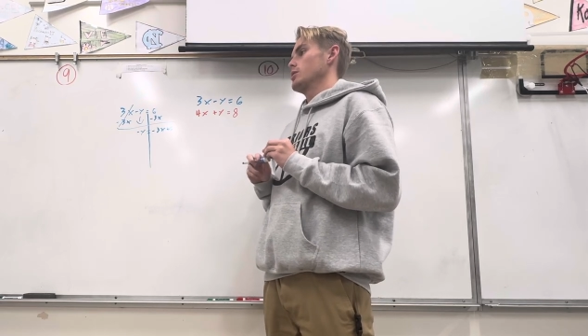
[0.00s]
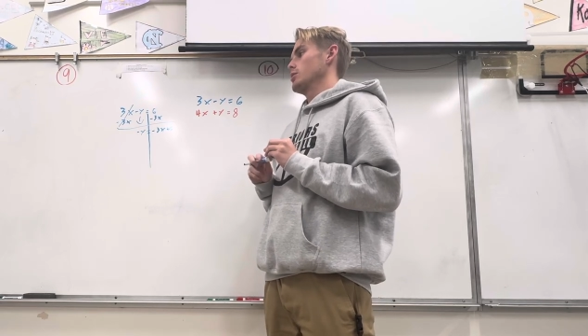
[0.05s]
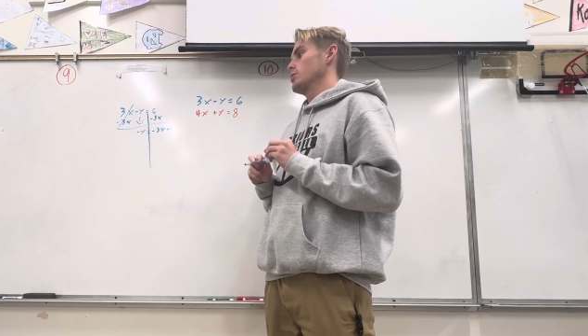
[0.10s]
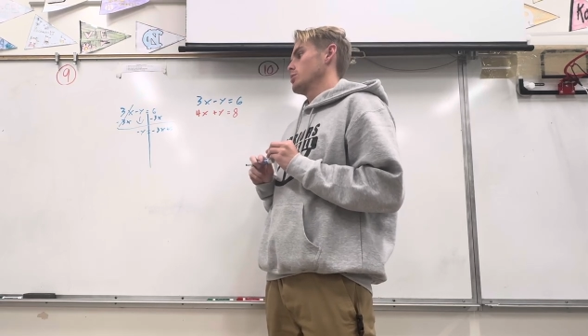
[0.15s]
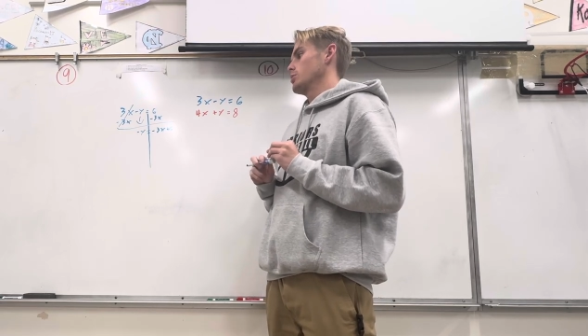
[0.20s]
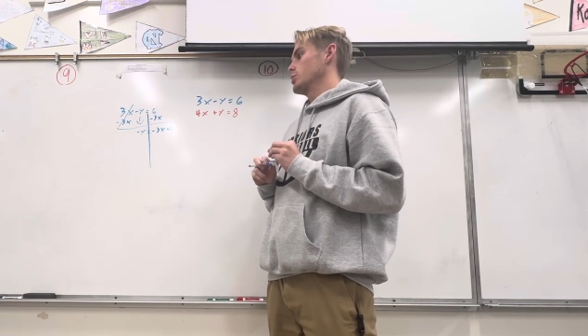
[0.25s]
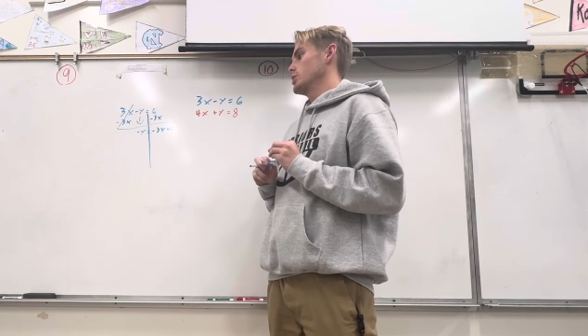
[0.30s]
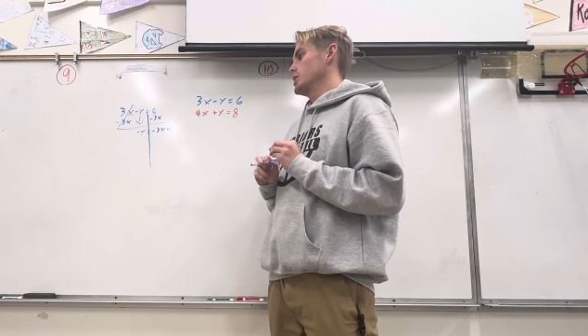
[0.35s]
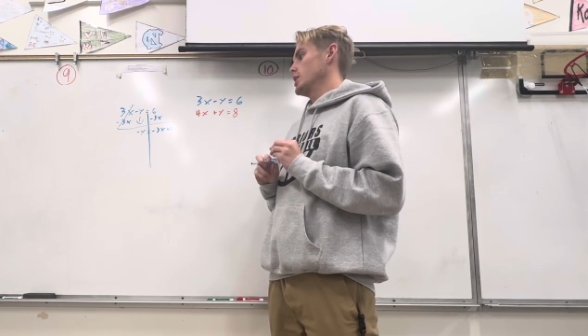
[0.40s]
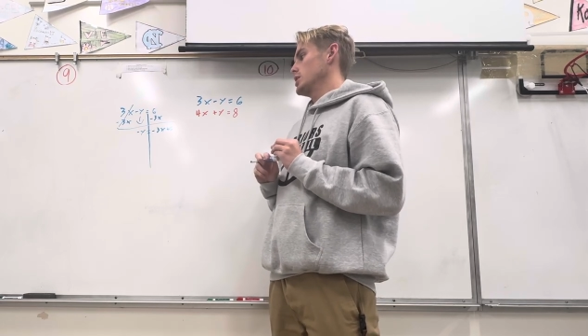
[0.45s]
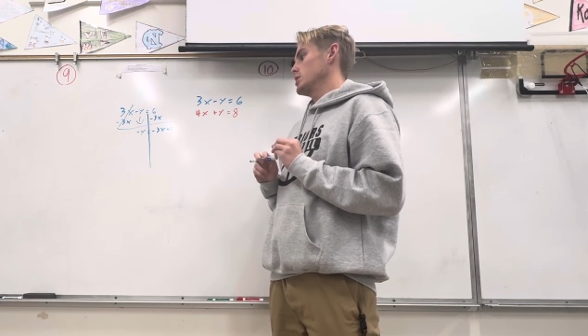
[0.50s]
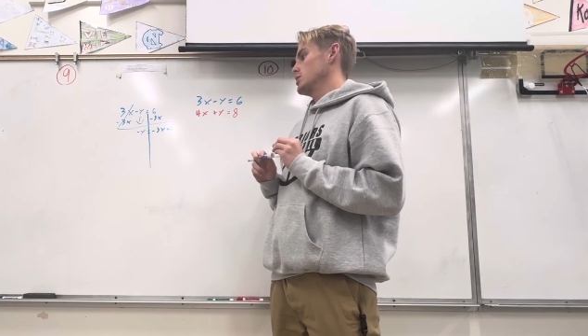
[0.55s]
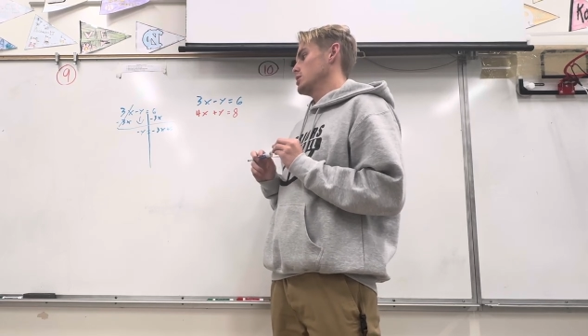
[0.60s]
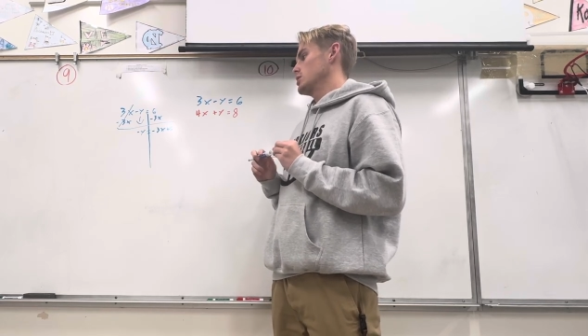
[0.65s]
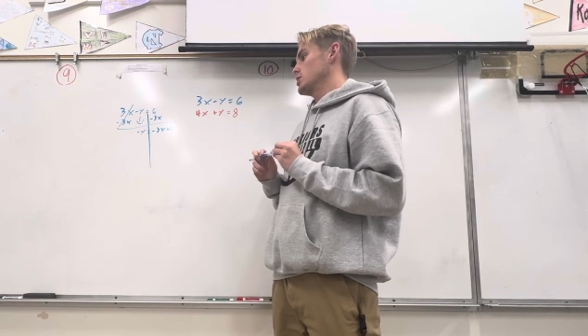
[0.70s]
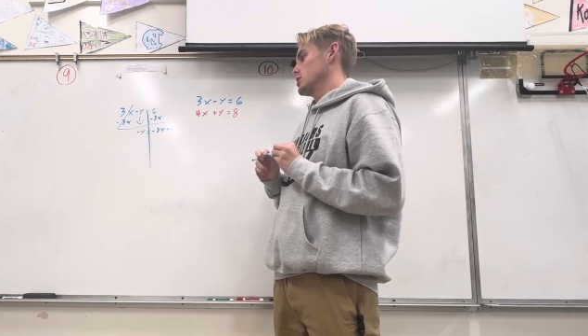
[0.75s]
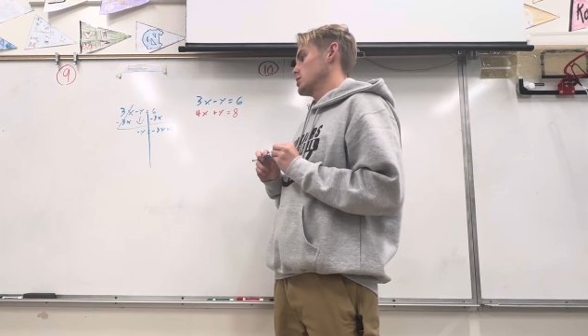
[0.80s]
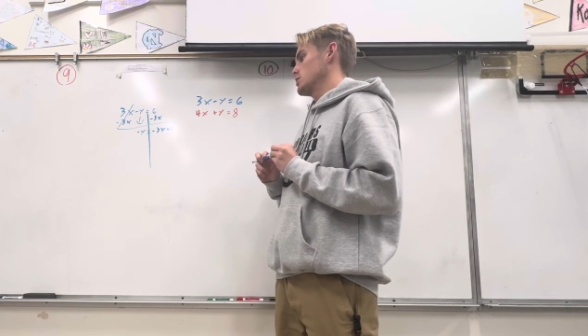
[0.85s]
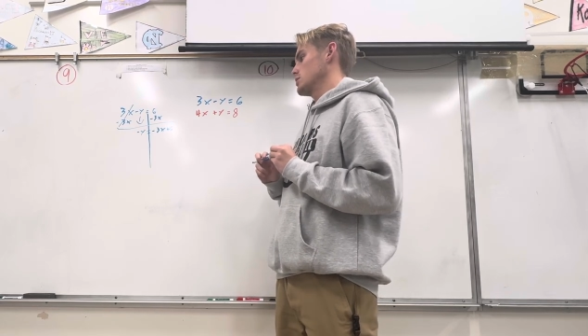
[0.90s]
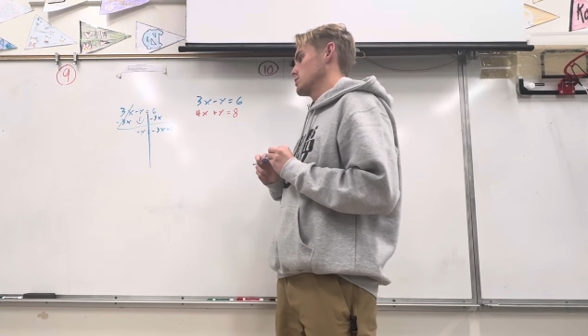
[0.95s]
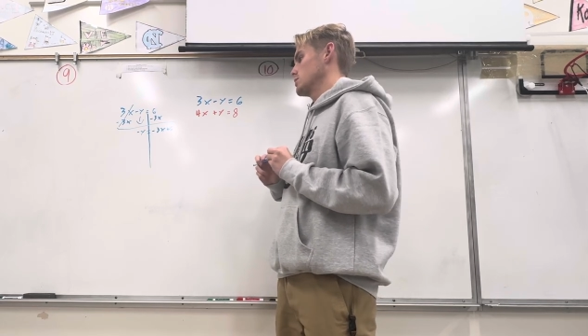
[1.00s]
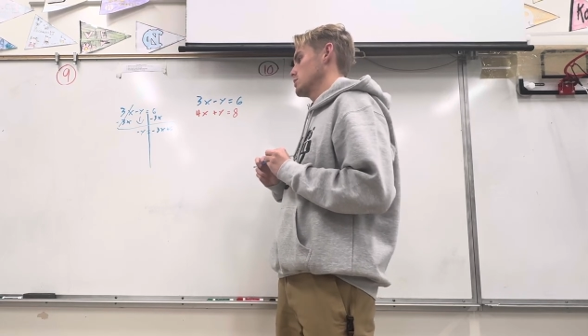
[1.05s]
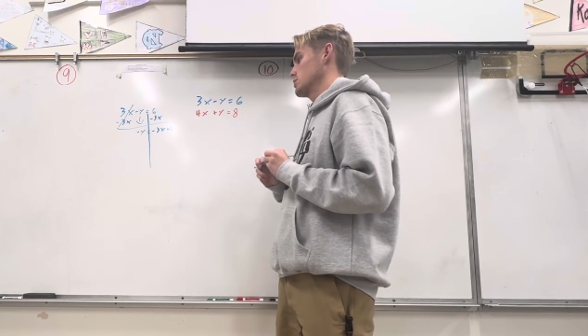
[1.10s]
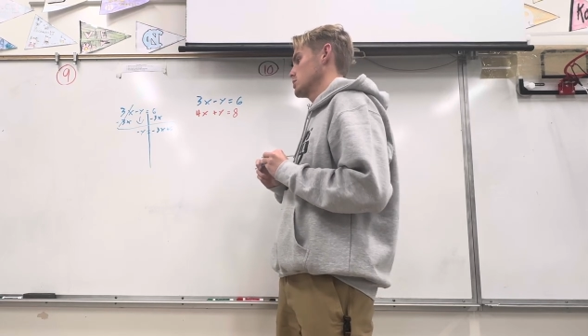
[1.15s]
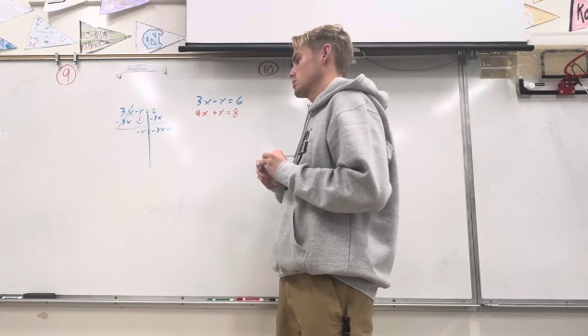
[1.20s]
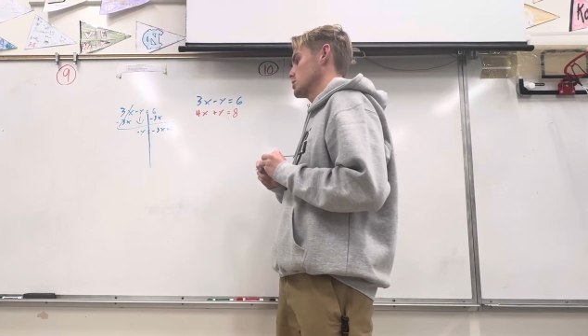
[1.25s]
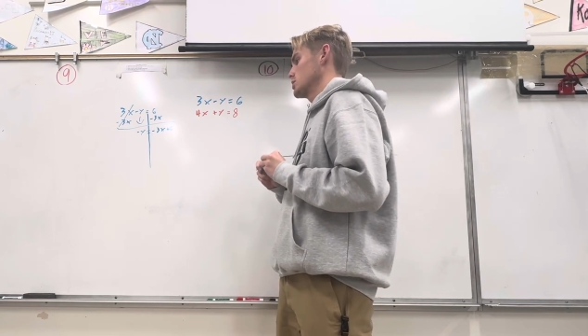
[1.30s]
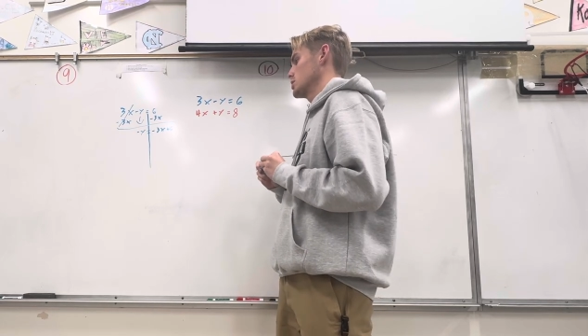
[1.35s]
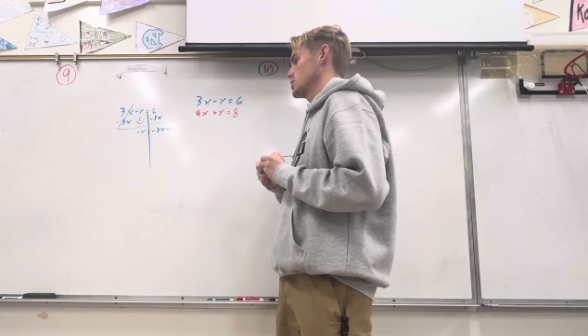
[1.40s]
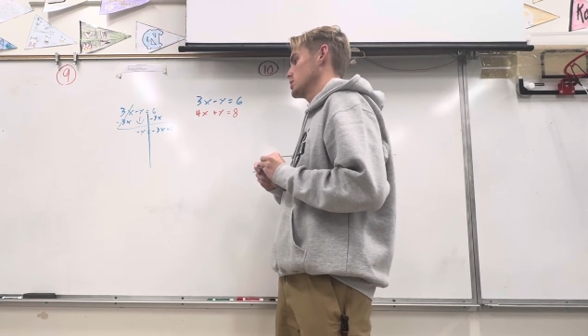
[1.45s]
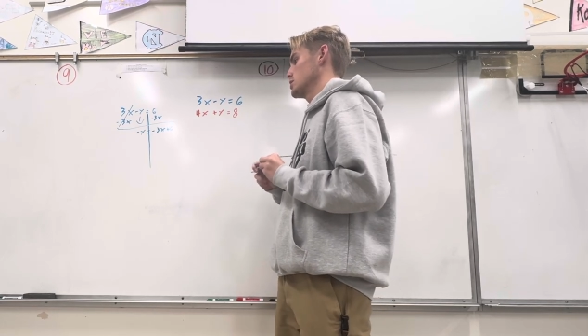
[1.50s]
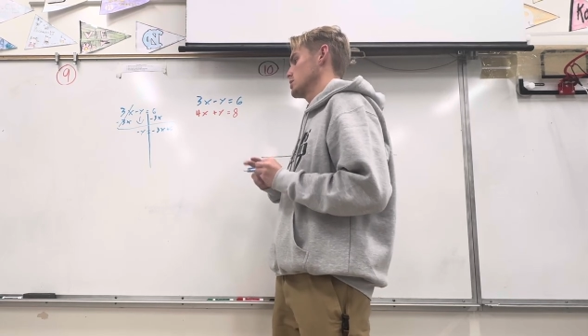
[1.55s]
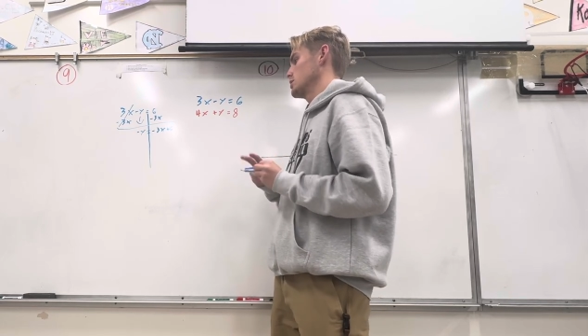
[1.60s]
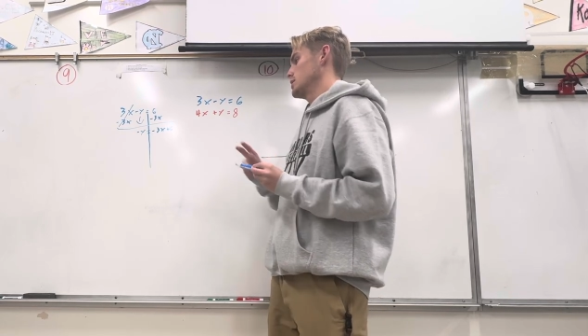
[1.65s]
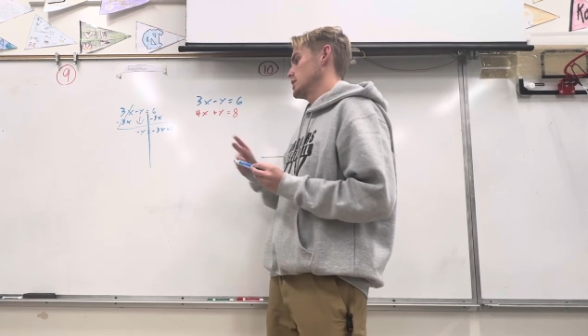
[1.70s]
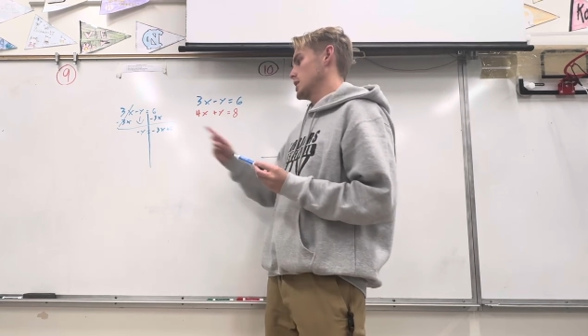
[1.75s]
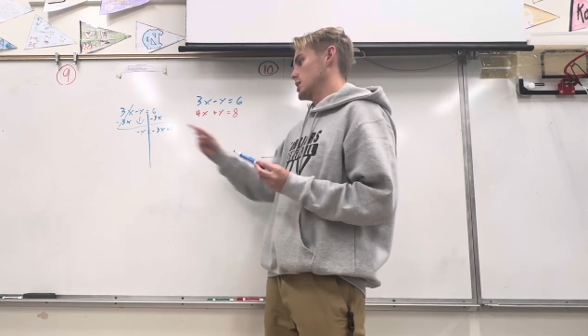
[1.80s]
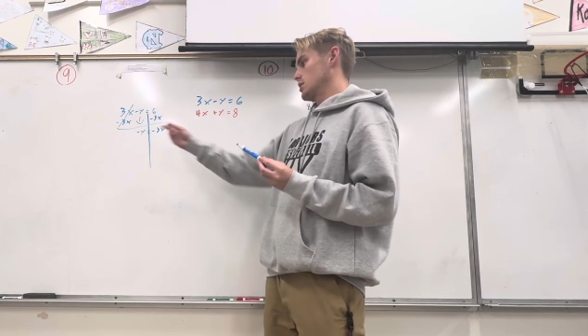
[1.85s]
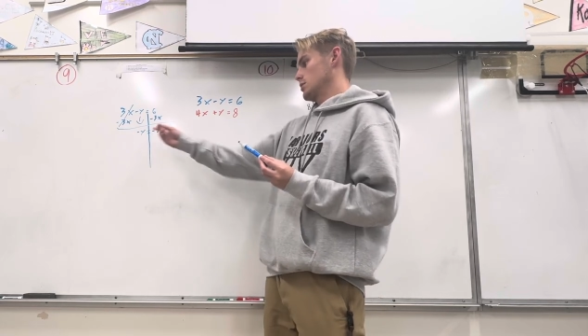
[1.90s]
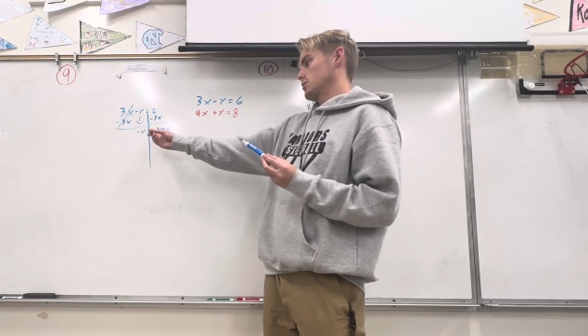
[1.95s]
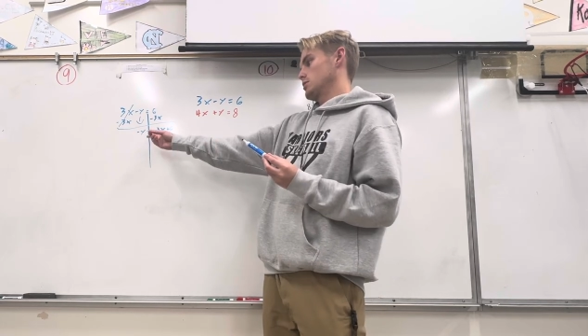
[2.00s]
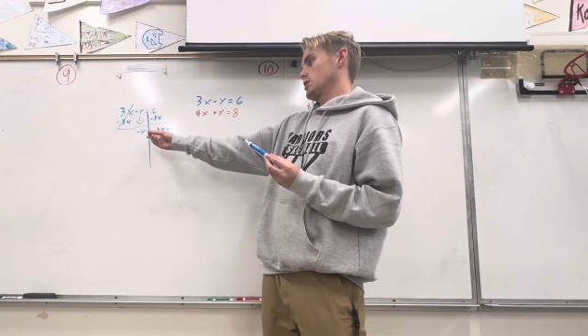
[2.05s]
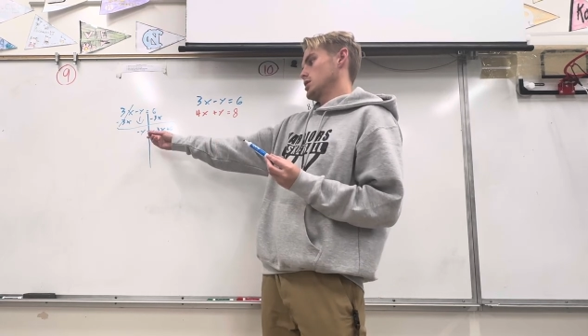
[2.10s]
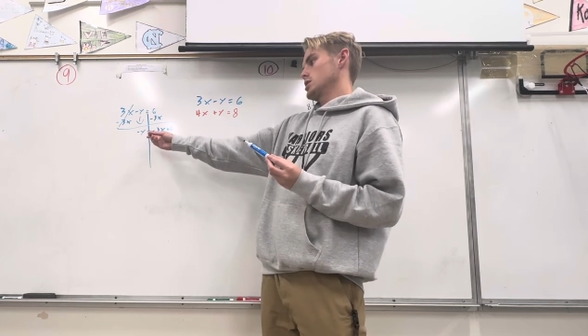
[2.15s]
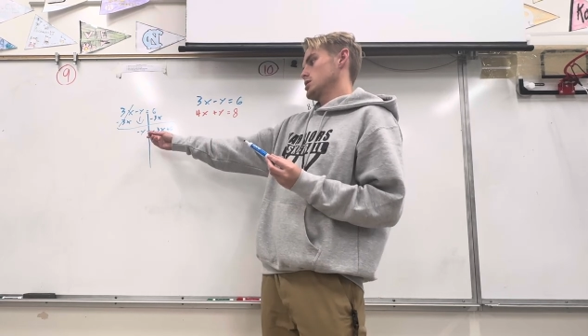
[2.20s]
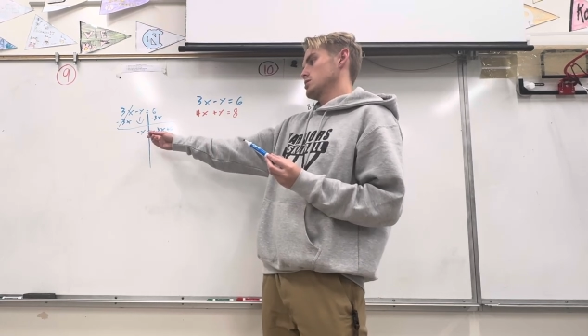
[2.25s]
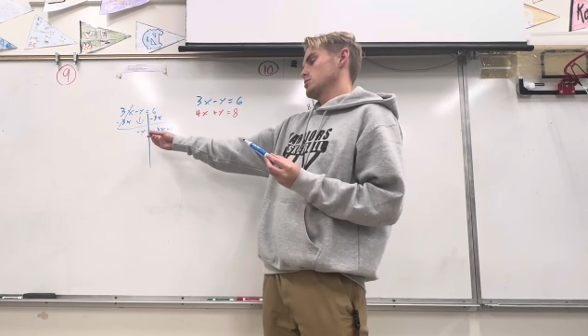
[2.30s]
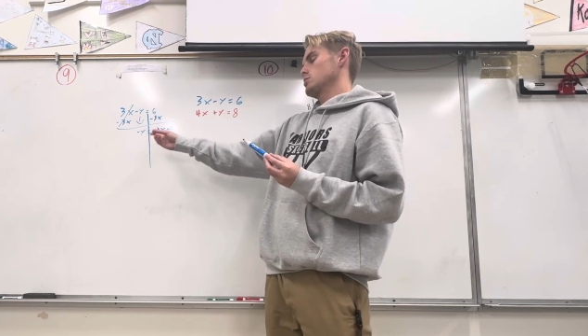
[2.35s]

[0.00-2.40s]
We're not looking for negative y.